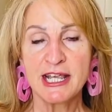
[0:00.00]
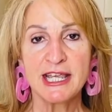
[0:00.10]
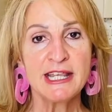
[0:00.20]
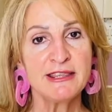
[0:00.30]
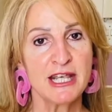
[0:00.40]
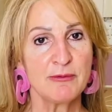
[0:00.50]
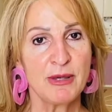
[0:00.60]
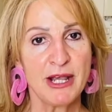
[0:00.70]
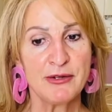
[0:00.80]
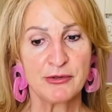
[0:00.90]
in that
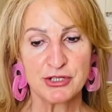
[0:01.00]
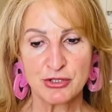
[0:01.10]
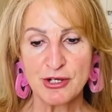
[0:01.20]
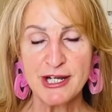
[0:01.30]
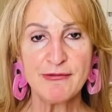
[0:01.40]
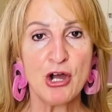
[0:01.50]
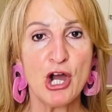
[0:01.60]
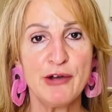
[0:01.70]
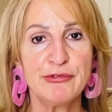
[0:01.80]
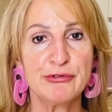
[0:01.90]
panel, which you can't have
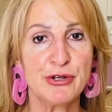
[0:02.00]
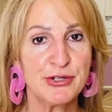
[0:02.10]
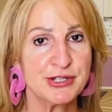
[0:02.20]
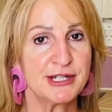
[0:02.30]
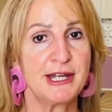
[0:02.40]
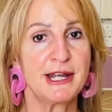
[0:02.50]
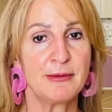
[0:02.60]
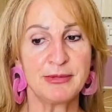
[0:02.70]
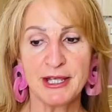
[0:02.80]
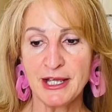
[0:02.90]
half a rose sitting
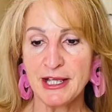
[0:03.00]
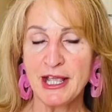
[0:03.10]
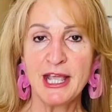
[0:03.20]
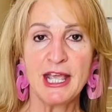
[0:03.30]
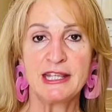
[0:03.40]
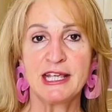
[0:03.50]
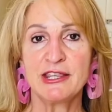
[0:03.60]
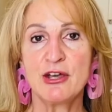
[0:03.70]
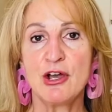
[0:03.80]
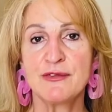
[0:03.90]
up here and the other
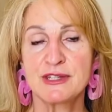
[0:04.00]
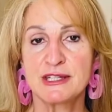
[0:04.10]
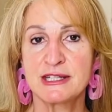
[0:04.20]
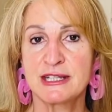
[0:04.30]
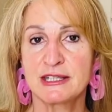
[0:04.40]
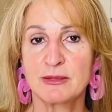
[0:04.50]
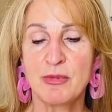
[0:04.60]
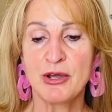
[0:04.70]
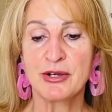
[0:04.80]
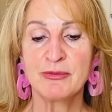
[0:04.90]
half sitting there at the
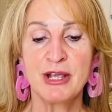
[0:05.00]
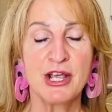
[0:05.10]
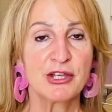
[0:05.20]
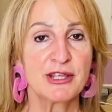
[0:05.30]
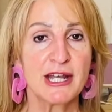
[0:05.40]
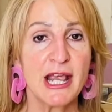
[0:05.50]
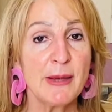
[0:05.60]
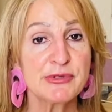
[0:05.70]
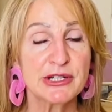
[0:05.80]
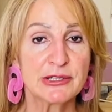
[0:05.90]
bottom, because that
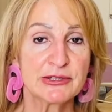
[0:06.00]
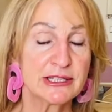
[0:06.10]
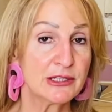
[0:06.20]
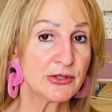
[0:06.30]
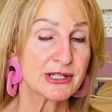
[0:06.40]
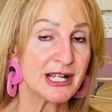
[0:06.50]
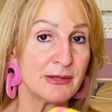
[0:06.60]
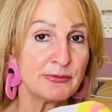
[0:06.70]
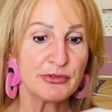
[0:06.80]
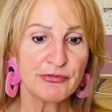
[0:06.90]
absolutely looks
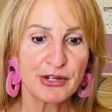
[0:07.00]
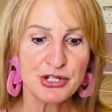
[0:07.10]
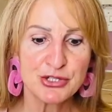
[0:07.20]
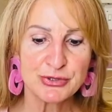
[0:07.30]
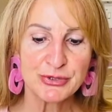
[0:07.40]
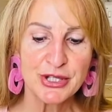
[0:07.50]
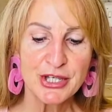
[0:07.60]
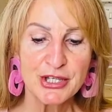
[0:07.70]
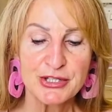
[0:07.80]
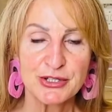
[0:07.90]
unprofessional.
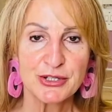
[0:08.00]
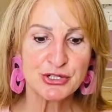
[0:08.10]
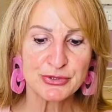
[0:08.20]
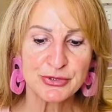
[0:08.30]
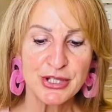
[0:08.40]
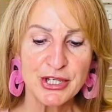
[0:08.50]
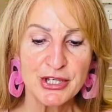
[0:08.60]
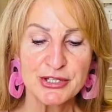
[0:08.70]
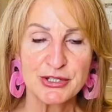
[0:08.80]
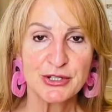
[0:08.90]
So
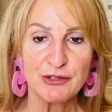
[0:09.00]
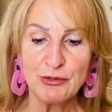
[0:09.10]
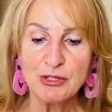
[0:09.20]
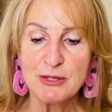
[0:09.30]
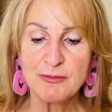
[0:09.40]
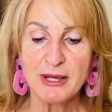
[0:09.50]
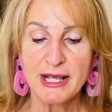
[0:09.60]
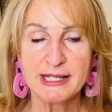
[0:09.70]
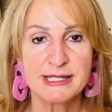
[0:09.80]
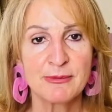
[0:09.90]
if you were to buy
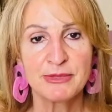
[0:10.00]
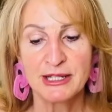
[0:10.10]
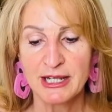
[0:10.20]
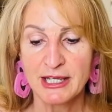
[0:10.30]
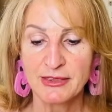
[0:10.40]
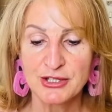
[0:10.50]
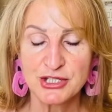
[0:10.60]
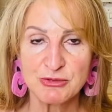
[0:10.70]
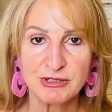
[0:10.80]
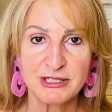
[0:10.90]
something like this,
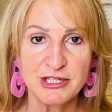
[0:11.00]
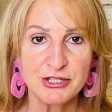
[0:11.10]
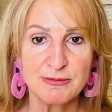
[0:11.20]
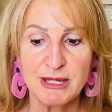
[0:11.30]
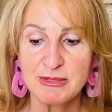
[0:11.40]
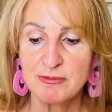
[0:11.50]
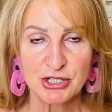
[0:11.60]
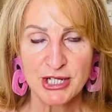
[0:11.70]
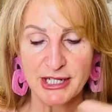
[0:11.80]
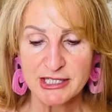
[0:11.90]
you would need to maybe
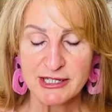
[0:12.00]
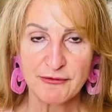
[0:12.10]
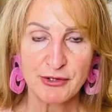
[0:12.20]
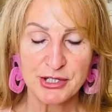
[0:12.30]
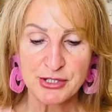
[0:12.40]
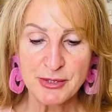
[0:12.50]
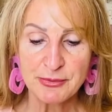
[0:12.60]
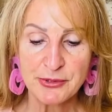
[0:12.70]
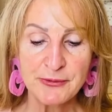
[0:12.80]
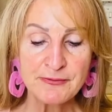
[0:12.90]
jackets. Now, for
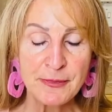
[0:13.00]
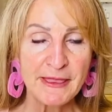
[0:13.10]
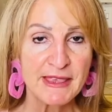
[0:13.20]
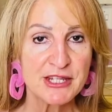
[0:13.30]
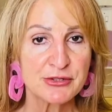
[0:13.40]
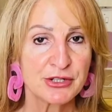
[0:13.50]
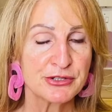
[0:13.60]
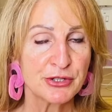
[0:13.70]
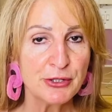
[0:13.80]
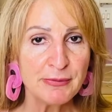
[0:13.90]
example, there's got
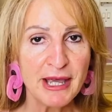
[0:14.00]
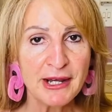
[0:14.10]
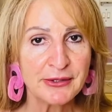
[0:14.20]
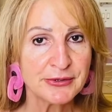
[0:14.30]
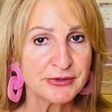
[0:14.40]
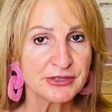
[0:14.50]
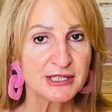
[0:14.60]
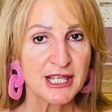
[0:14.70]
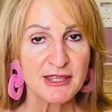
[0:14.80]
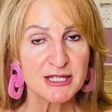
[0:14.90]
no panels,
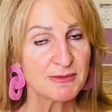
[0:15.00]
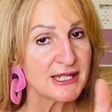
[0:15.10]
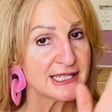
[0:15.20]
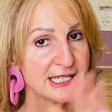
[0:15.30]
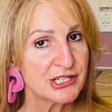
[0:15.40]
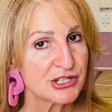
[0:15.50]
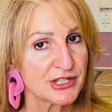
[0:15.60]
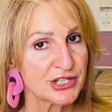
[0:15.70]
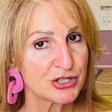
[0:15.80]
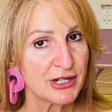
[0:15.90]
it's basically just a
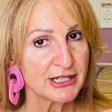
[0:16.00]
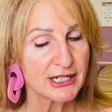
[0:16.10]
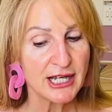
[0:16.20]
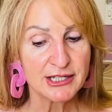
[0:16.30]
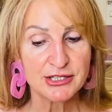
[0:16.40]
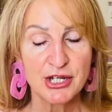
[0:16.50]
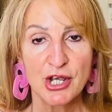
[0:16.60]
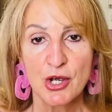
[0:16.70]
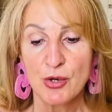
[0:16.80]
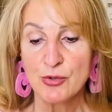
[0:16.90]
straight cut.
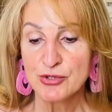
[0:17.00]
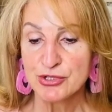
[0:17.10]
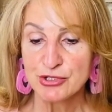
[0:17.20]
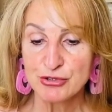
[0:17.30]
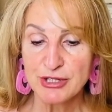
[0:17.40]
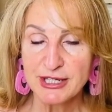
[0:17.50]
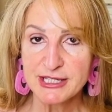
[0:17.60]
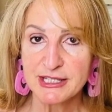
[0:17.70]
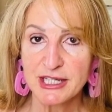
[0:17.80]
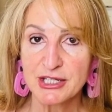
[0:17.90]
Or it's a dress
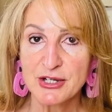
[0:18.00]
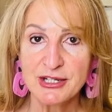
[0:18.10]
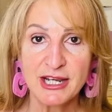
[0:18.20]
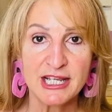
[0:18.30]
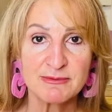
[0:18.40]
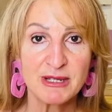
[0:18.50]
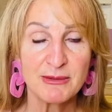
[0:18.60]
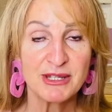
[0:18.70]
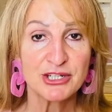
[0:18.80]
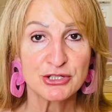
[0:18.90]
that only has
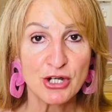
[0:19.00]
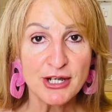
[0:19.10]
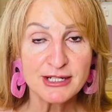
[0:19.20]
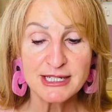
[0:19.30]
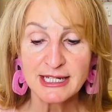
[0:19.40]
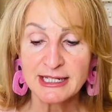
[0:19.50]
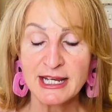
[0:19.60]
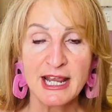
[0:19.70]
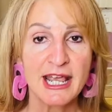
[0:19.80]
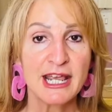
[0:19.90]
maybe a dart in
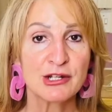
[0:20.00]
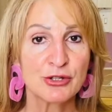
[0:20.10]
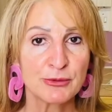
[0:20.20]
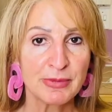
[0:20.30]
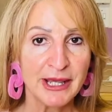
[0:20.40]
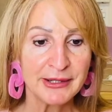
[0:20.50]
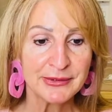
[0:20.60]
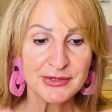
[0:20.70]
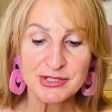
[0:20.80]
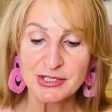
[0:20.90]
and not
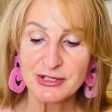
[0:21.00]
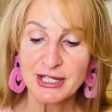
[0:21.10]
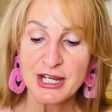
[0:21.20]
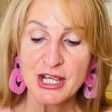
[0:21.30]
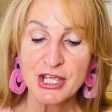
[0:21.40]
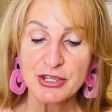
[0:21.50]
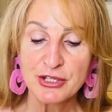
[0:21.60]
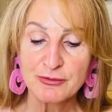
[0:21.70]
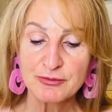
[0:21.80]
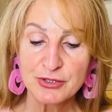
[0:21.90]
panels, so that
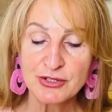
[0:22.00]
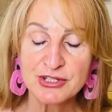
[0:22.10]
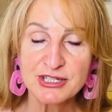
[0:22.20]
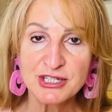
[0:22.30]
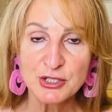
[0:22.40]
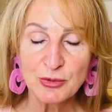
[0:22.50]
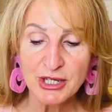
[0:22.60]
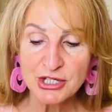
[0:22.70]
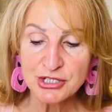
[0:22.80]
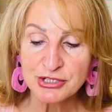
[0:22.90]
the
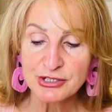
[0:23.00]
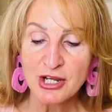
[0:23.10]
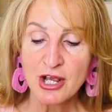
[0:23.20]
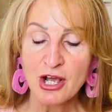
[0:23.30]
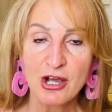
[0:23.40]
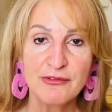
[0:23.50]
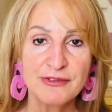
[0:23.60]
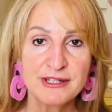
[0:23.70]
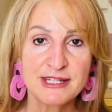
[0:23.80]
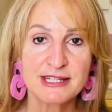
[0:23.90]
continuation of
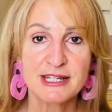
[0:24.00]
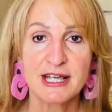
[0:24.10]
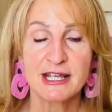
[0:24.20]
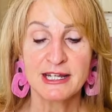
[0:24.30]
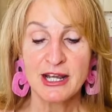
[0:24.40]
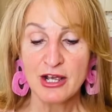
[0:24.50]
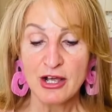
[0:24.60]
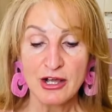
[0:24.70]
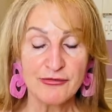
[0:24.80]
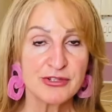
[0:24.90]
the design
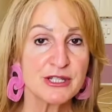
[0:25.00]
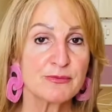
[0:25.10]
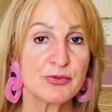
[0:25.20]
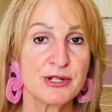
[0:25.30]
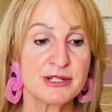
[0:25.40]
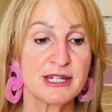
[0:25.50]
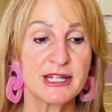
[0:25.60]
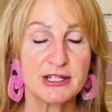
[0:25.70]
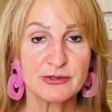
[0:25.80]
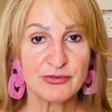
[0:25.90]
of this print
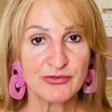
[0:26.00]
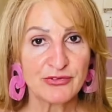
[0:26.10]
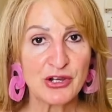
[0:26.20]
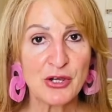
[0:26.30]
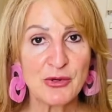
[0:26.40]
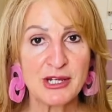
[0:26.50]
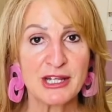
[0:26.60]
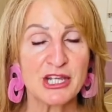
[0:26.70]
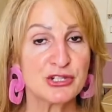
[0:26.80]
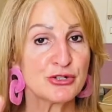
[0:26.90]
is still
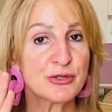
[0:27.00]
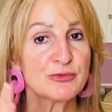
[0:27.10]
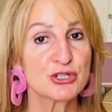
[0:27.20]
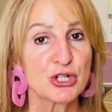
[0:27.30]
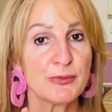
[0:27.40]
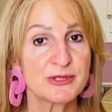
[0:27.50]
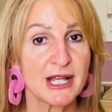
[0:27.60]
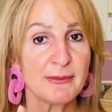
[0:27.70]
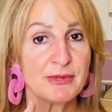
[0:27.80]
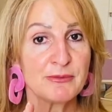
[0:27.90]
flowing, is not chopped
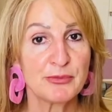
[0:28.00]
up and